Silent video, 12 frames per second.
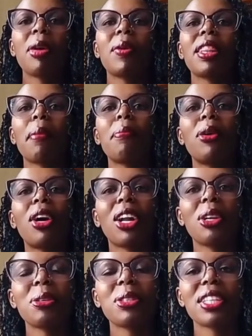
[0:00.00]
with a book
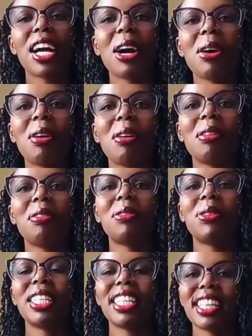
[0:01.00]
closure of
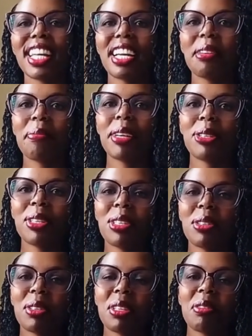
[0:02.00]
23rd May
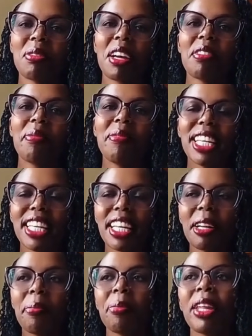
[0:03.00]
2025,
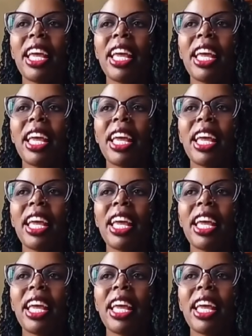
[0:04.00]
meaning